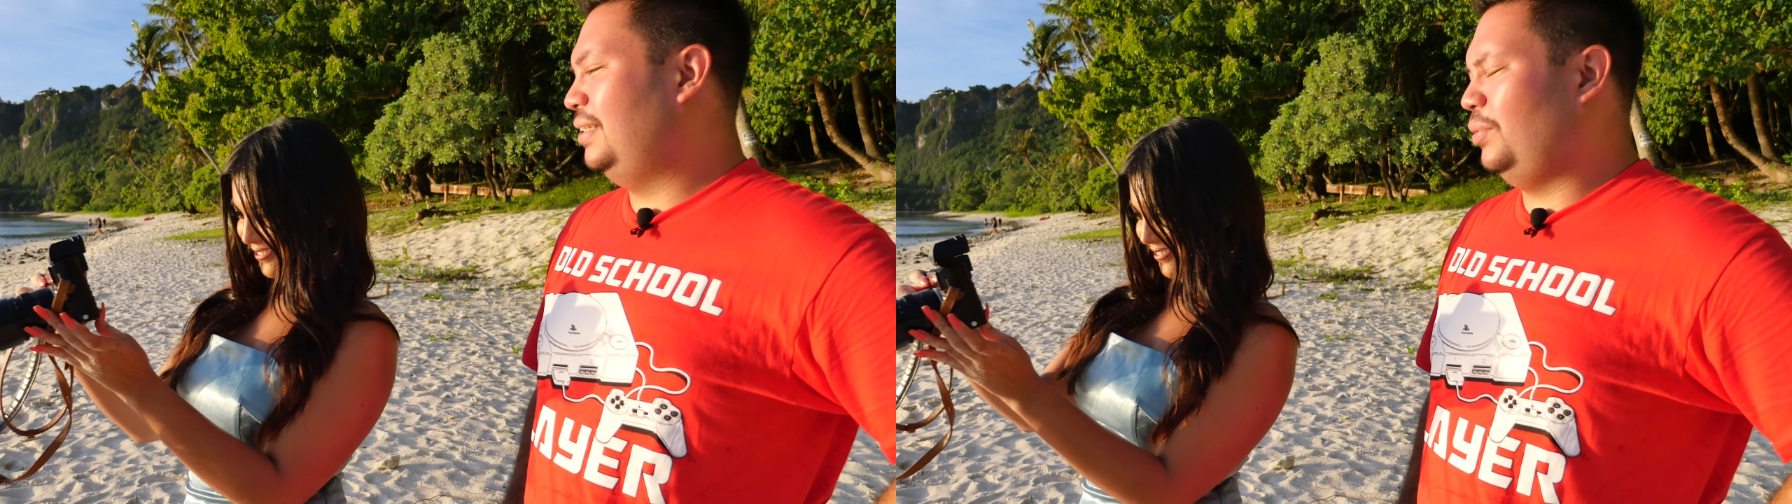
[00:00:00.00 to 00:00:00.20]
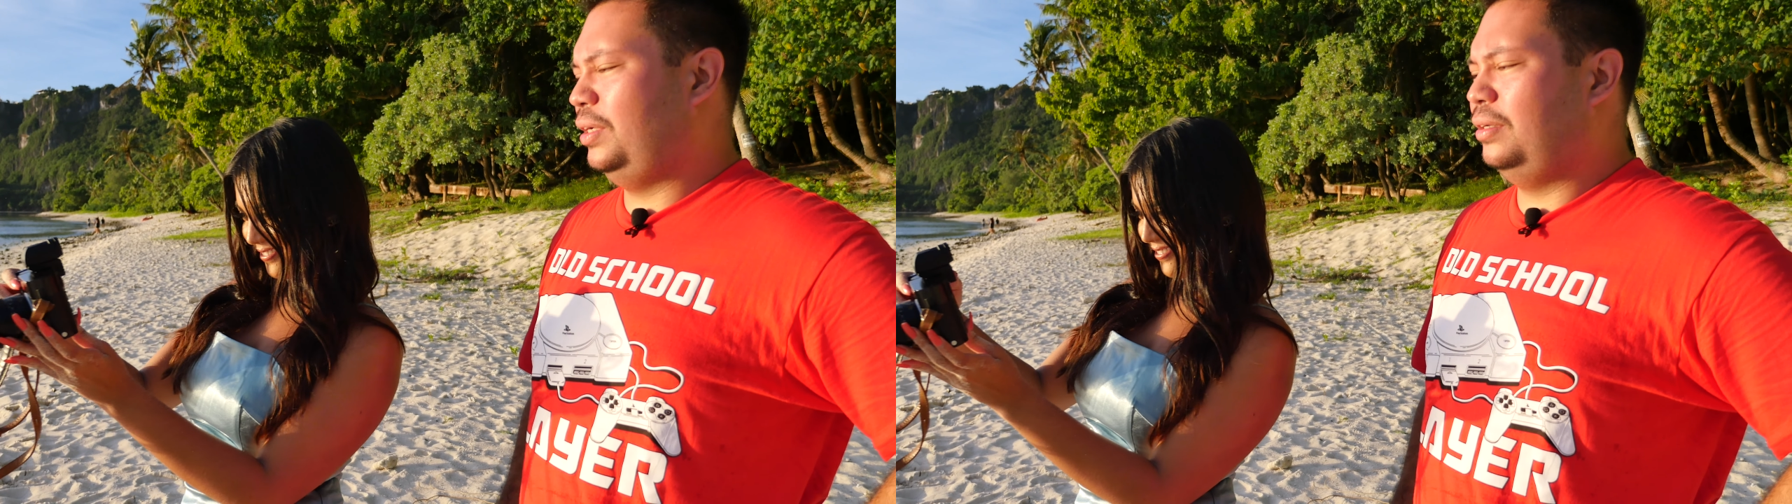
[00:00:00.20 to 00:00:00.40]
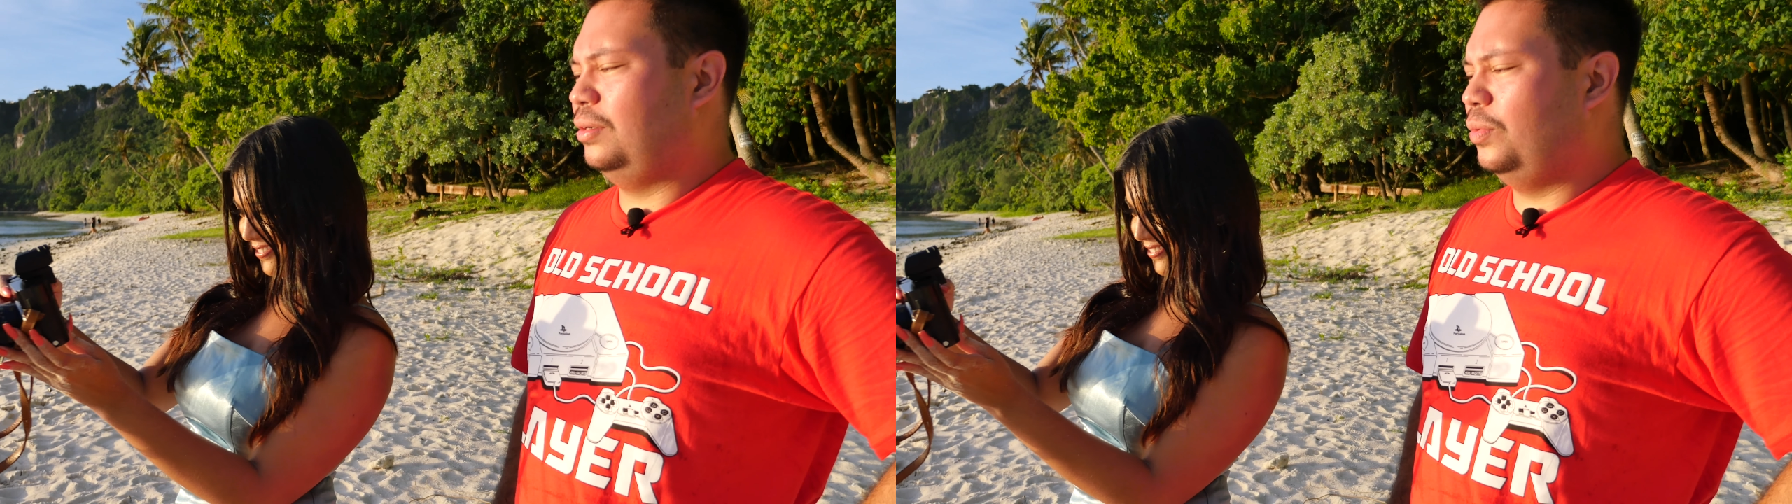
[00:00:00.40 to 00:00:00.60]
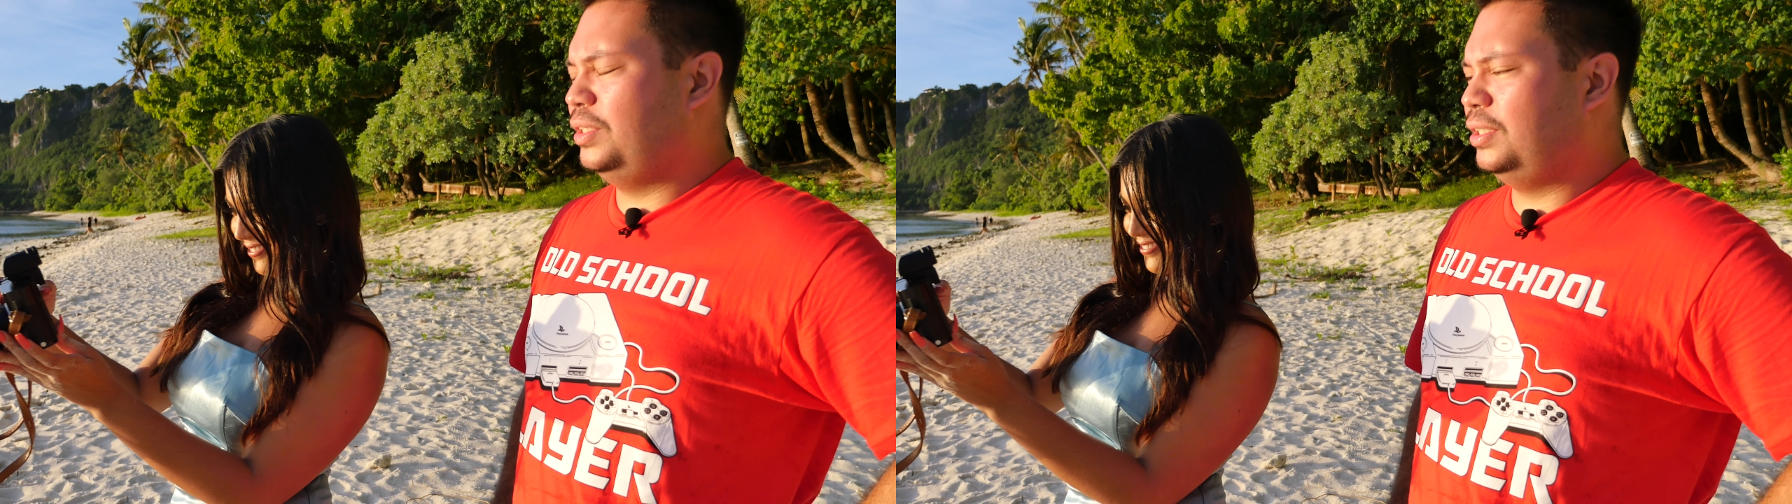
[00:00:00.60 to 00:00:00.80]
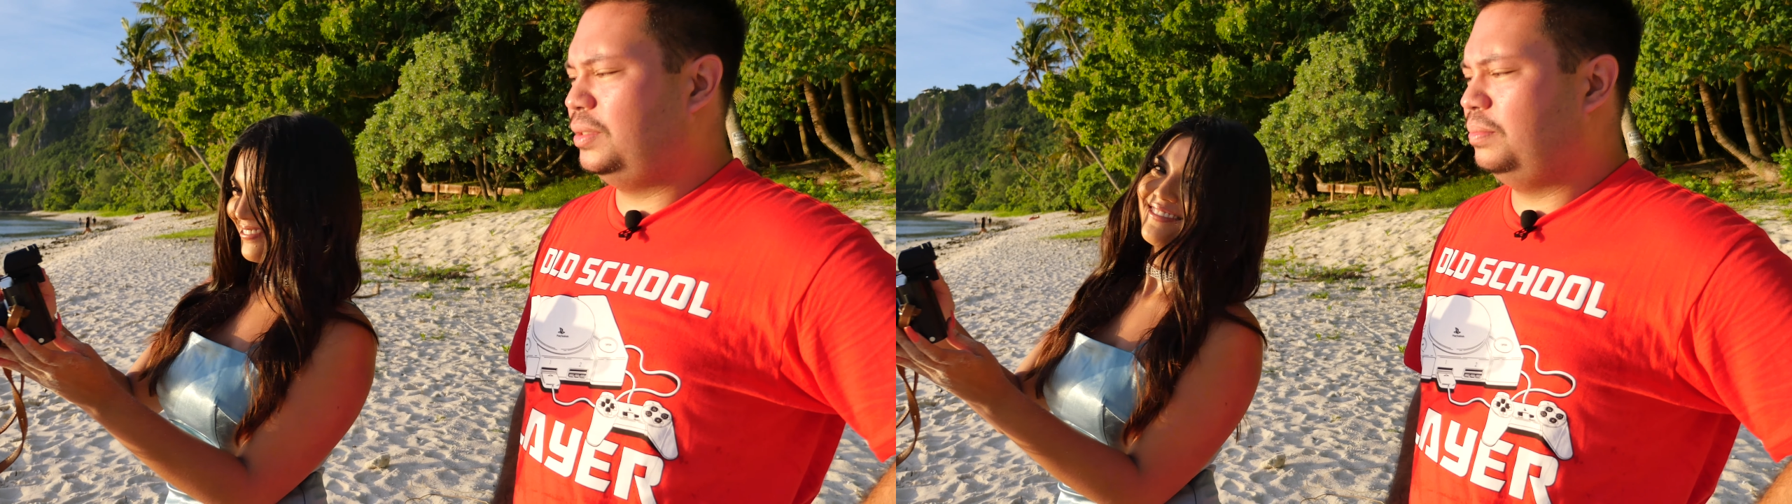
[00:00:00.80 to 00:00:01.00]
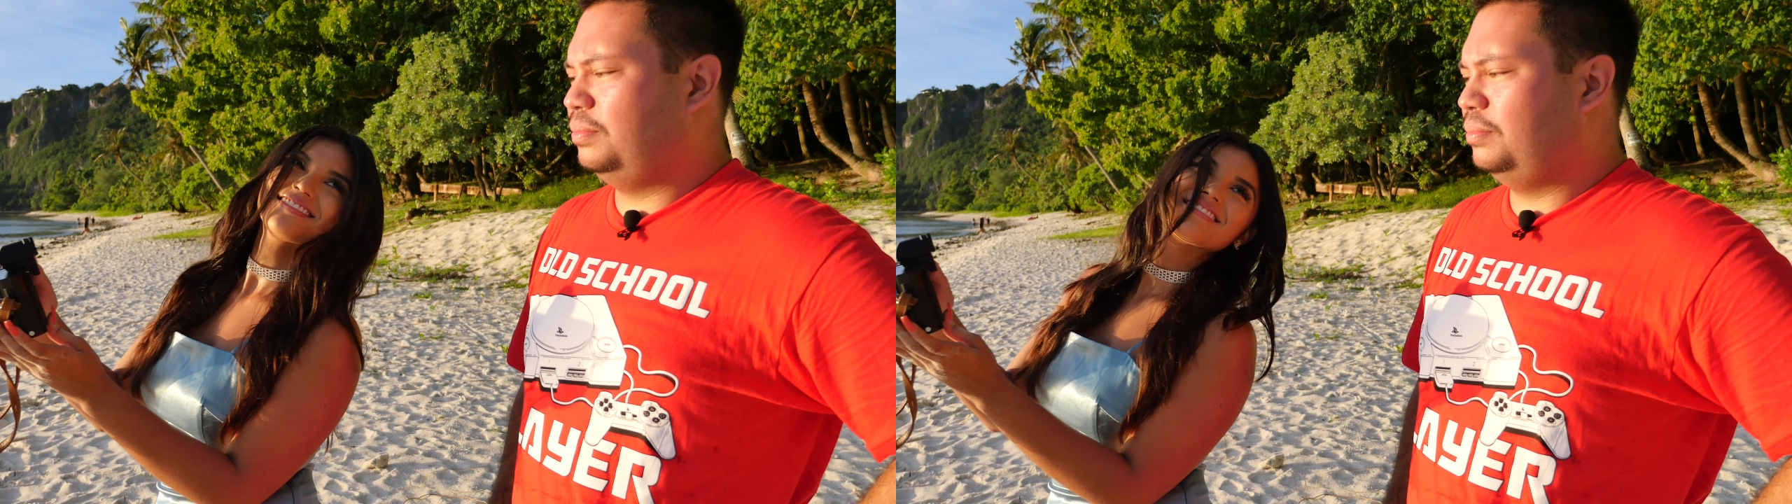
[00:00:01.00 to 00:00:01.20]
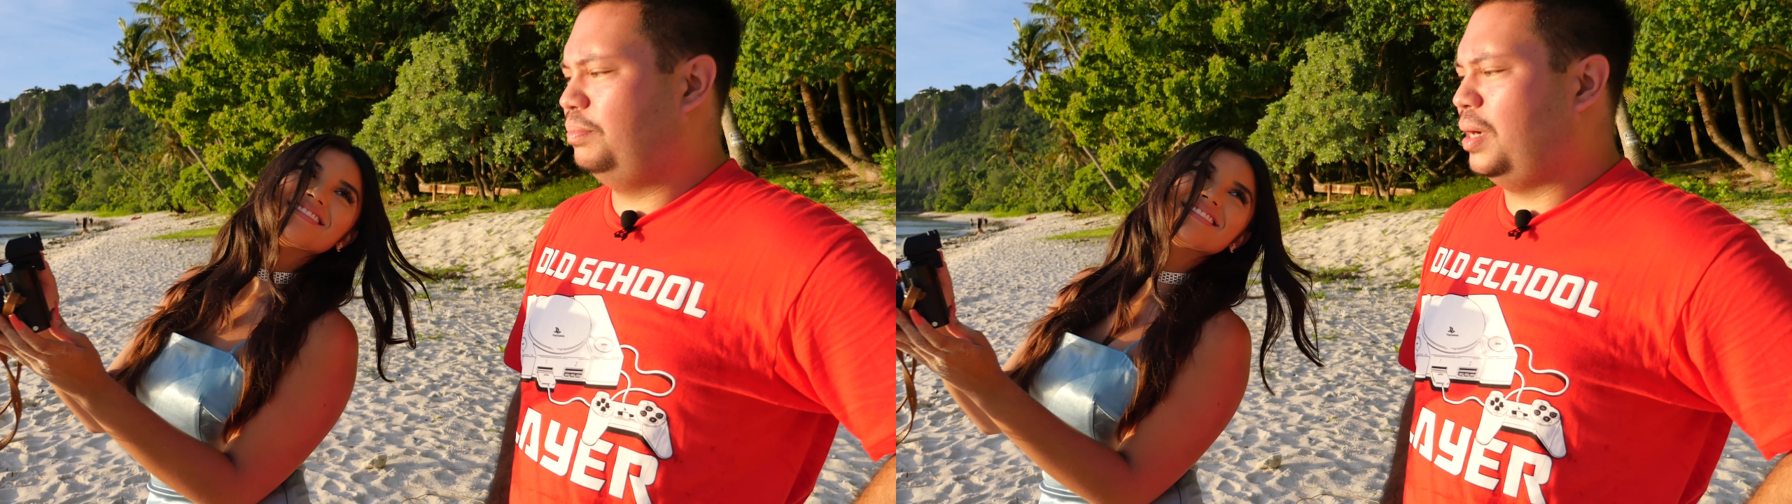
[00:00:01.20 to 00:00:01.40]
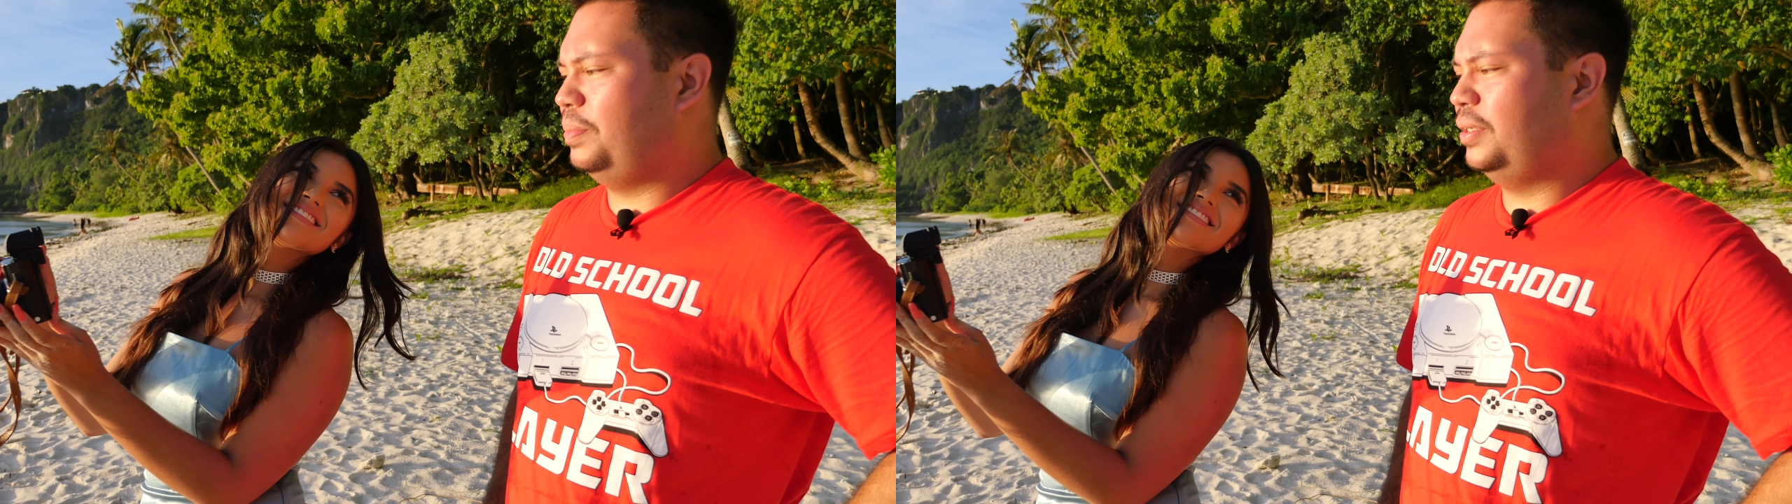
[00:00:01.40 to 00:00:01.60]
It always is
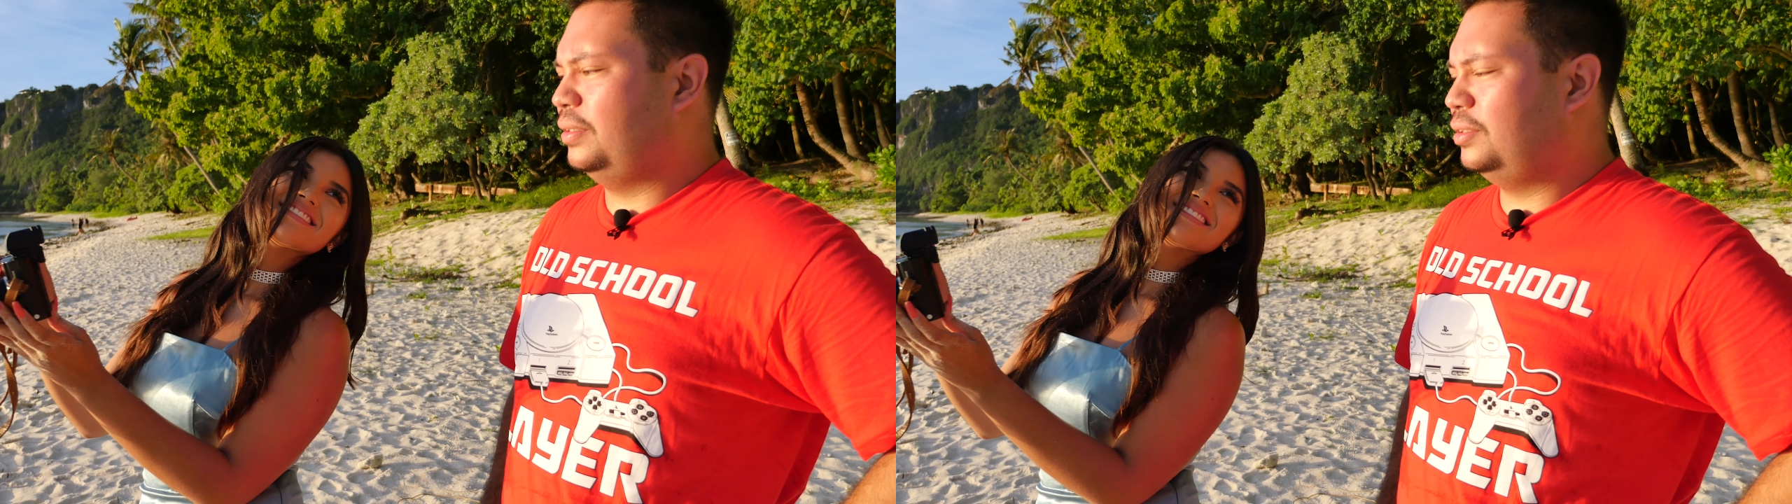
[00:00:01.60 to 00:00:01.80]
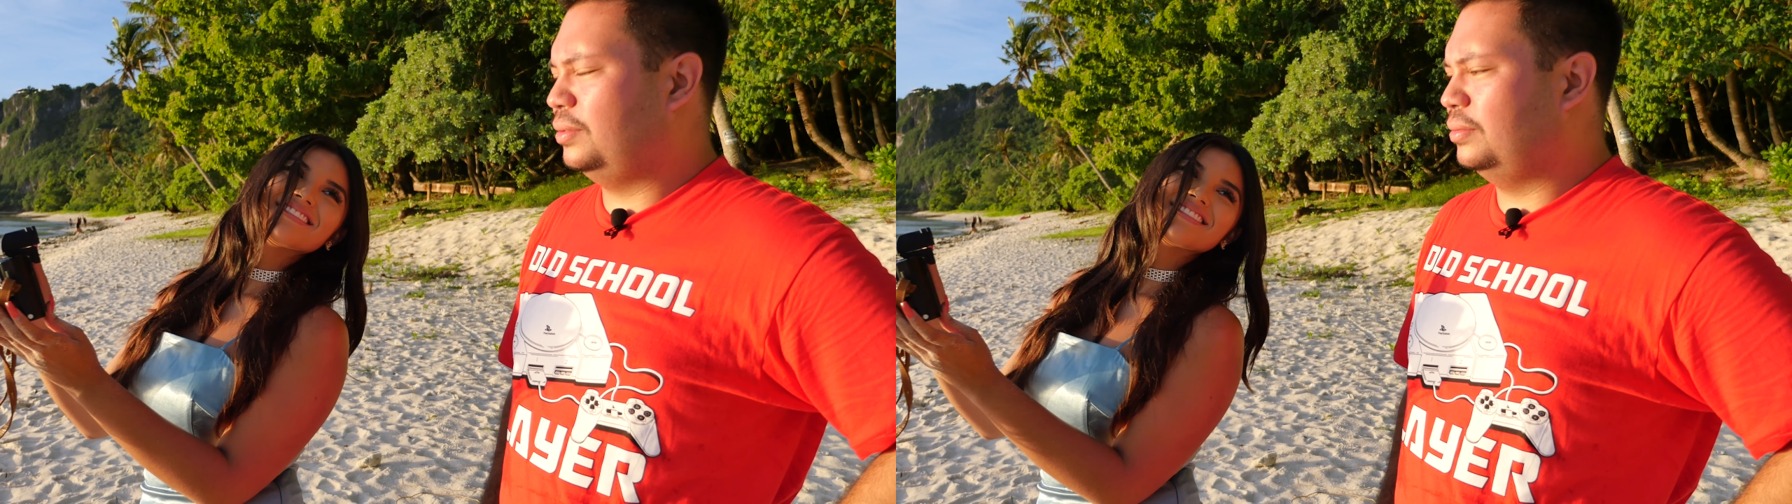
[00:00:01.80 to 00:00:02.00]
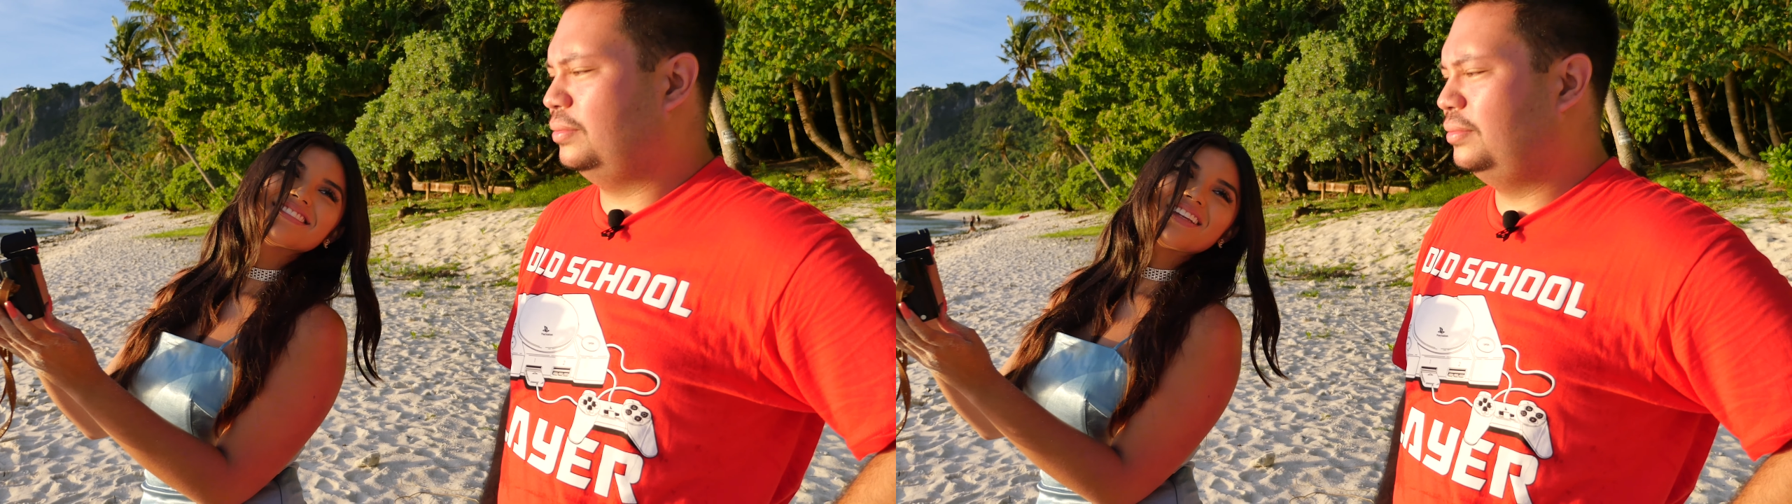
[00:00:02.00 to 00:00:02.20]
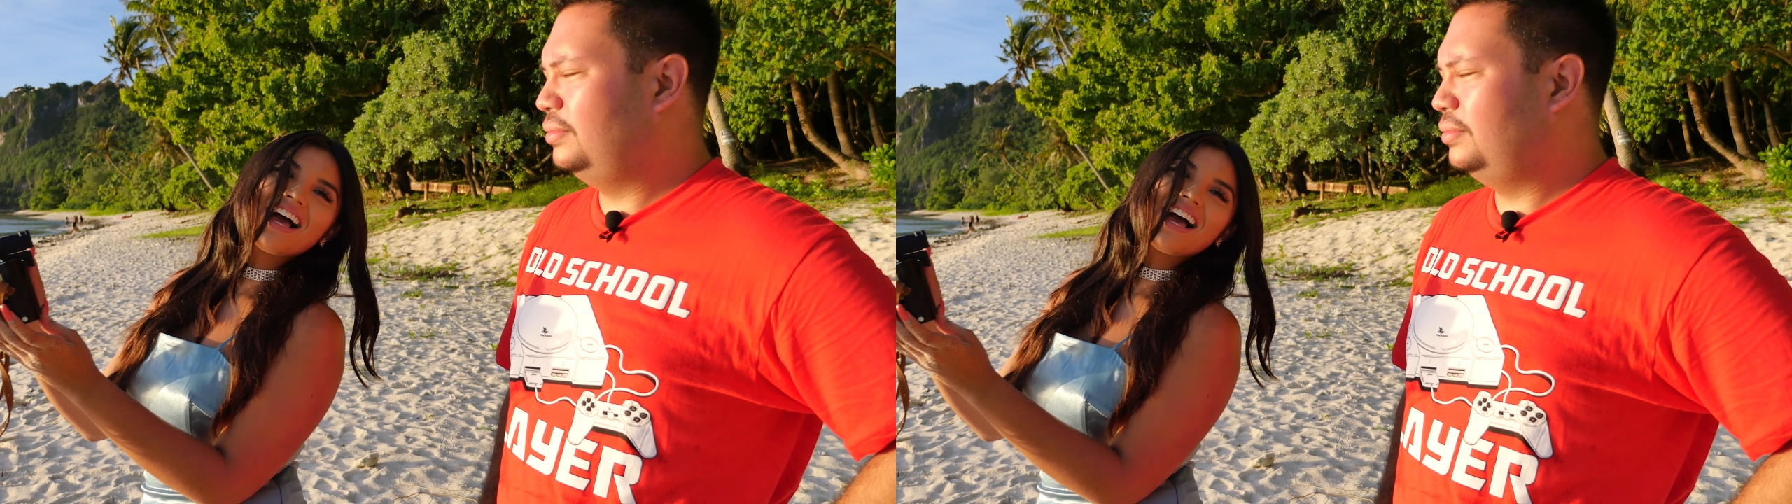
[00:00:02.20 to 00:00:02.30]
popping, so.